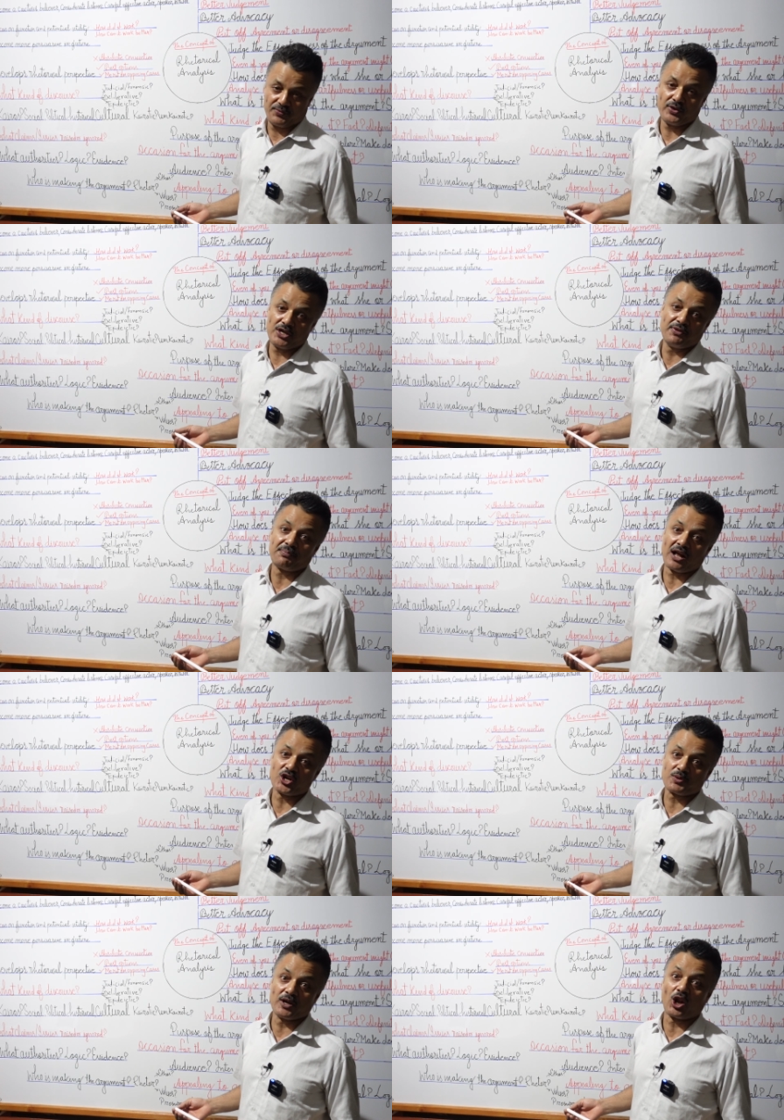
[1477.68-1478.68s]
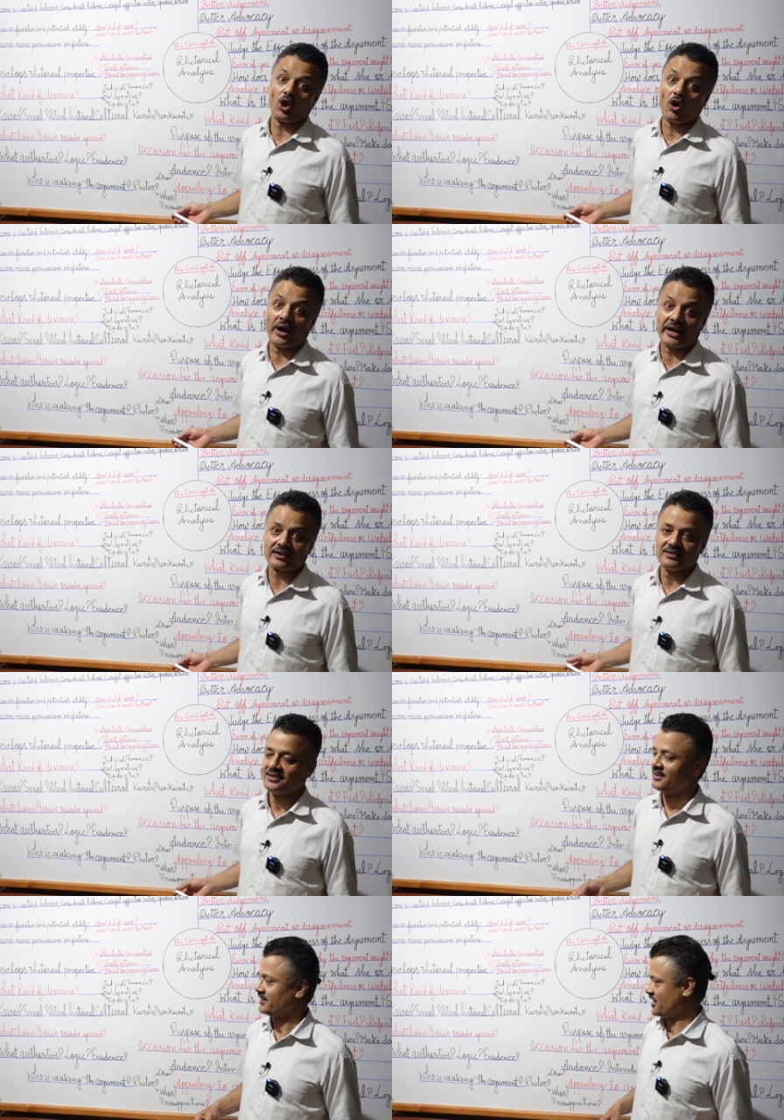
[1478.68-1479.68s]
you plan to be a lawyer,
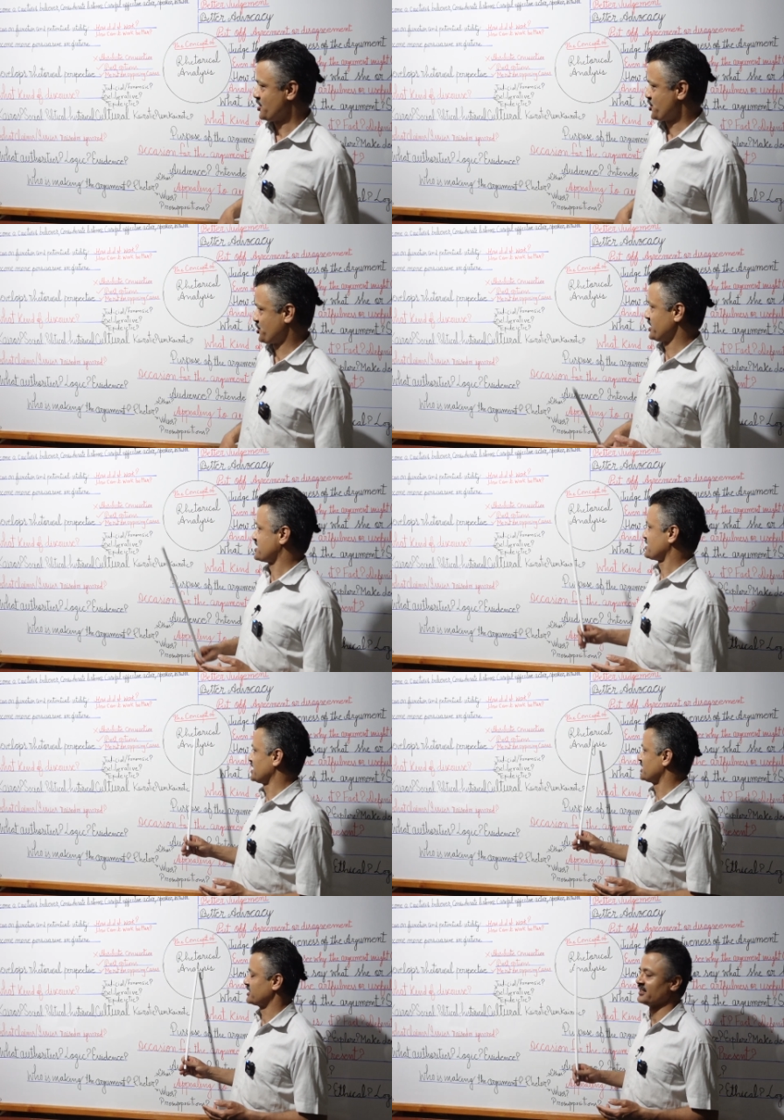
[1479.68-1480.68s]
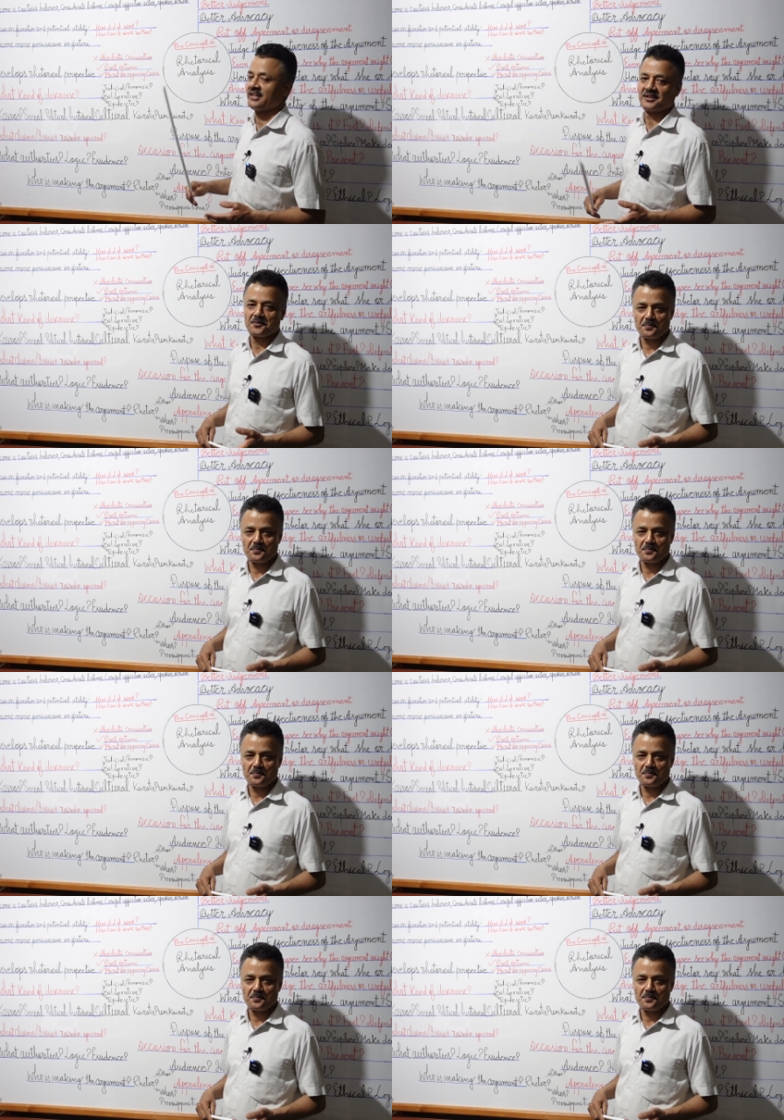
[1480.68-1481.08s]
then you should study rhetoric.